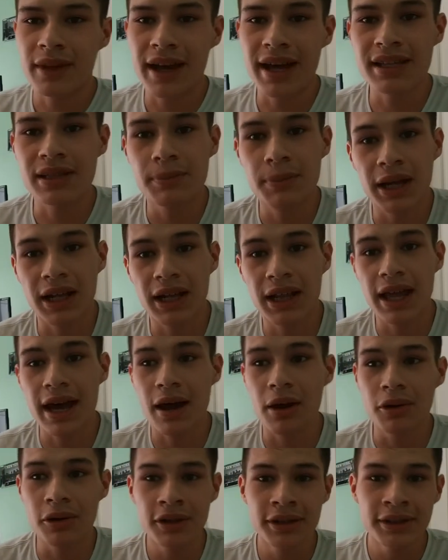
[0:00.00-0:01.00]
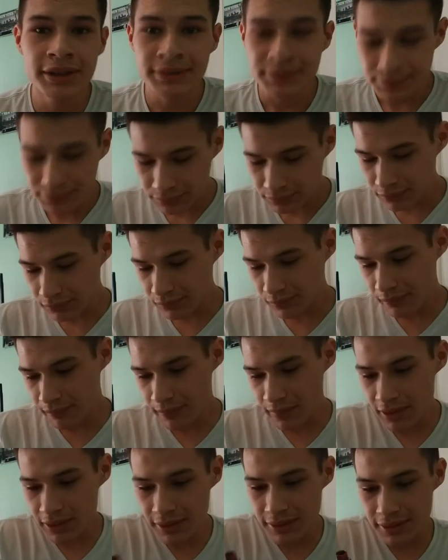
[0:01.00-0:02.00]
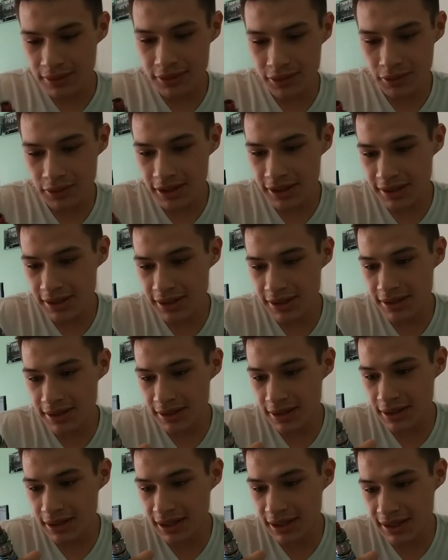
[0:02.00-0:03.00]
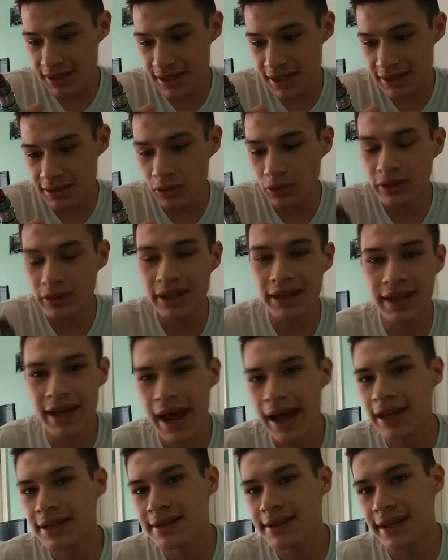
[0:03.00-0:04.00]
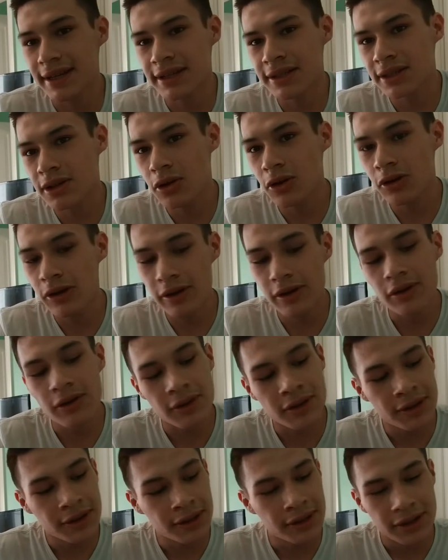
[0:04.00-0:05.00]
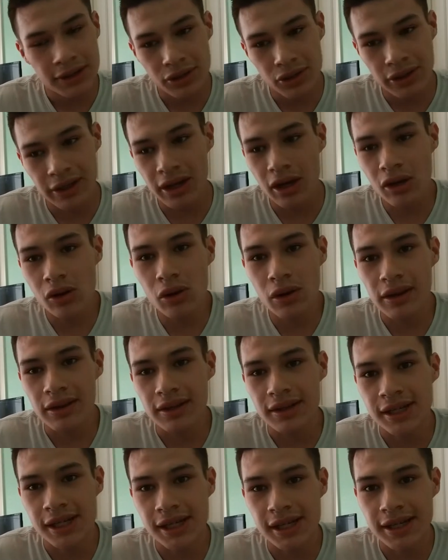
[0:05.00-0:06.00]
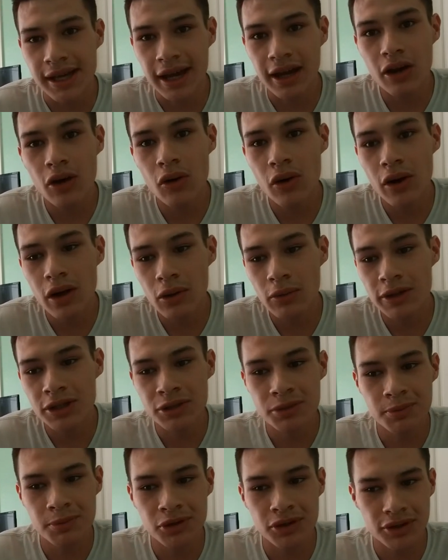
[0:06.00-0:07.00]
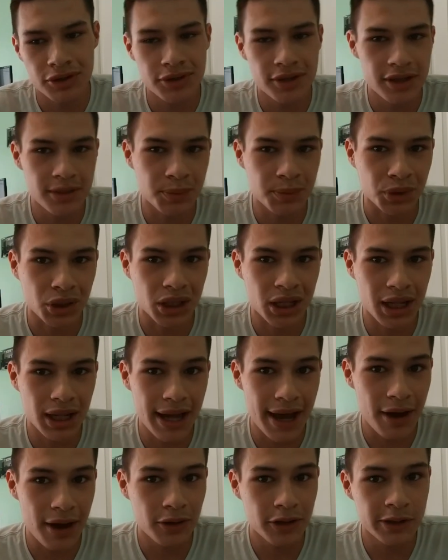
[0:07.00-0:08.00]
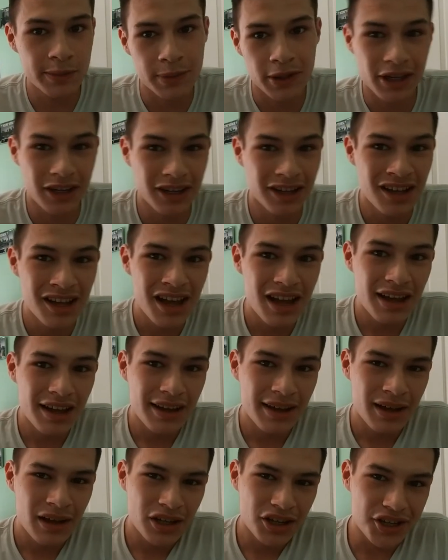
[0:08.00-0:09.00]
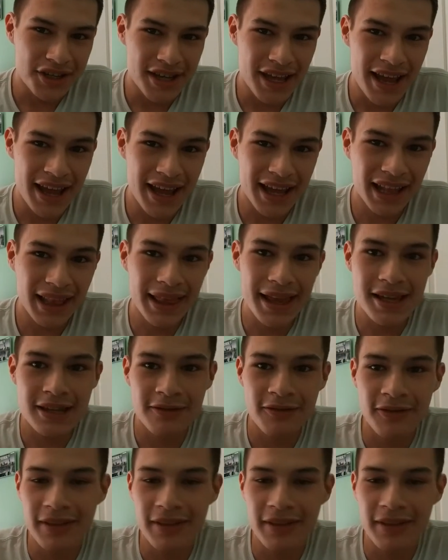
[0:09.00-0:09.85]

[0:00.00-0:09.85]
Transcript: That's a big cloud. So this is this is only the X6 coil. You can go to the T10 coil, which produces more clouds, but just a hint less